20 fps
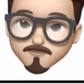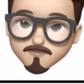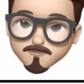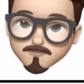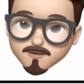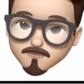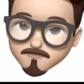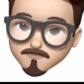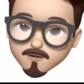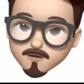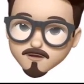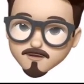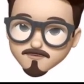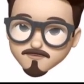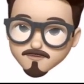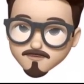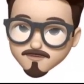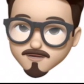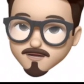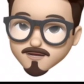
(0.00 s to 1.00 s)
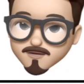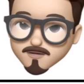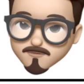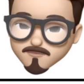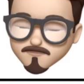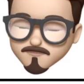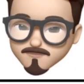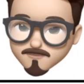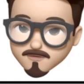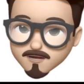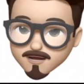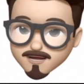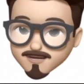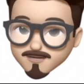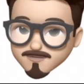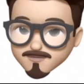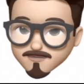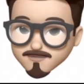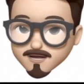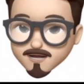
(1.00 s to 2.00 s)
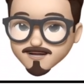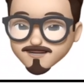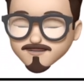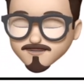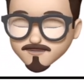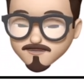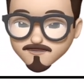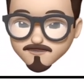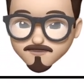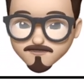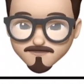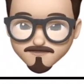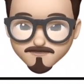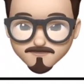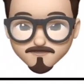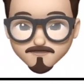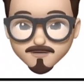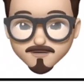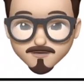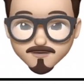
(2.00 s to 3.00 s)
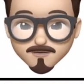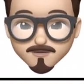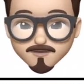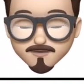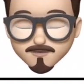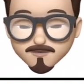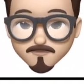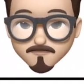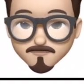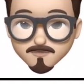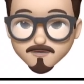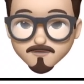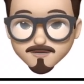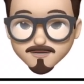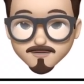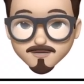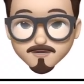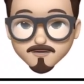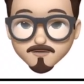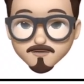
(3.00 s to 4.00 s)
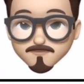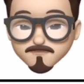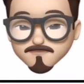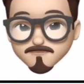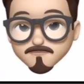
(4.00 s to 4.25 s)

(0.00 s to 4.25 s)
somewhere around the center of the right side of the rectangle.